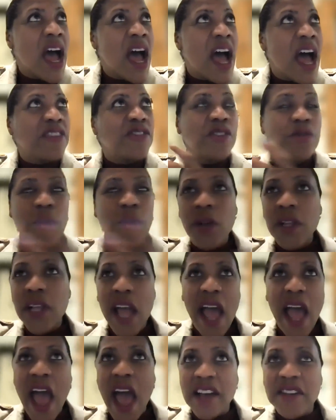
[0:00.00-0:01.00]
I just want
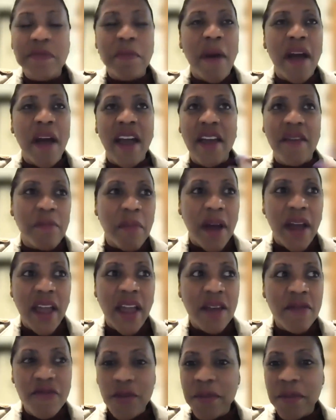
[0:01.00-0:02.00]
to ask my
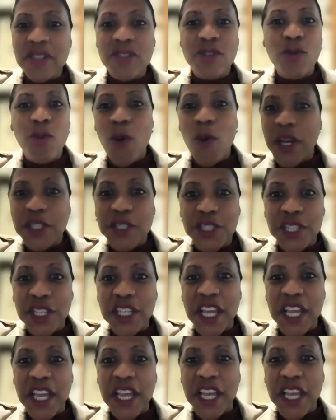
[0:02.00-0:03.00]
infamous
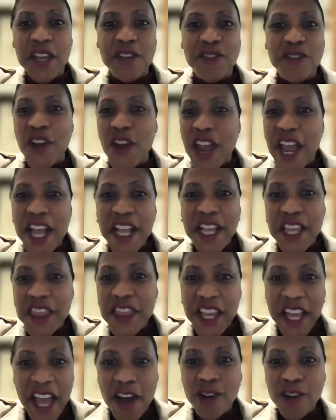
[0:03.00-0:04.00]
question: is there
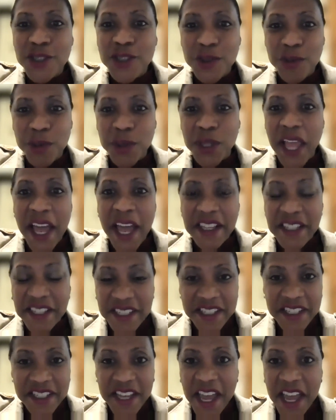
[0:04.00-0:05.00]
anything else you would like to
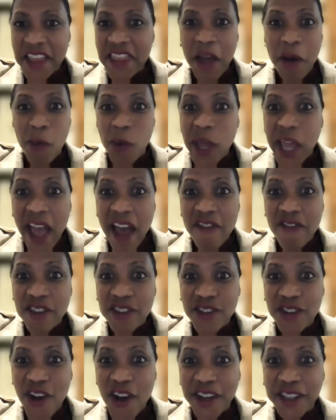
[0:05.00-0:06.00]
say that we haven't
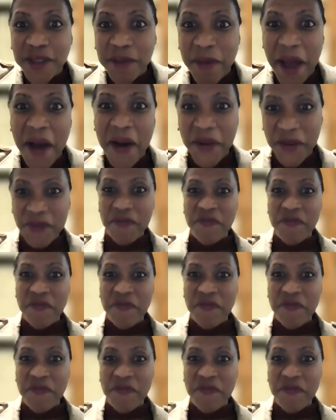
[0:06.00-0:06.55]
talked about?